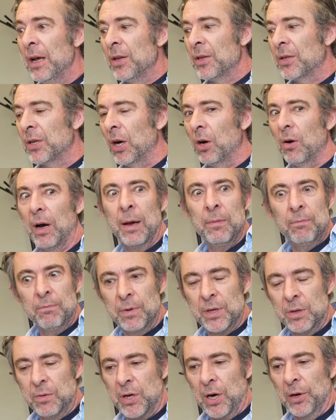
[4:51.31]
So I
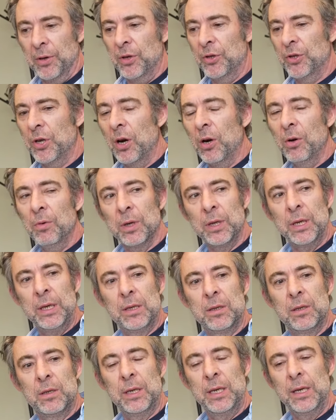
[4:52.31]
started the show,
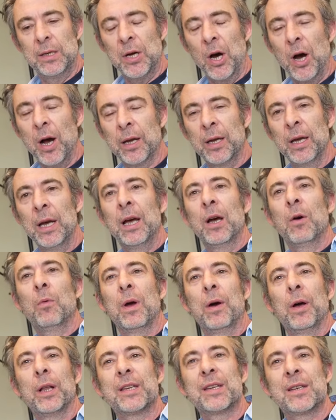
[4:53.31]
E-Talk,
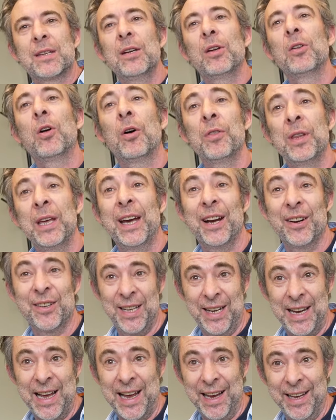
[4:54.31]
it's still on the air
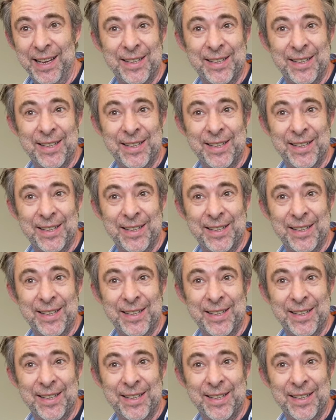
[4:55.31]
today.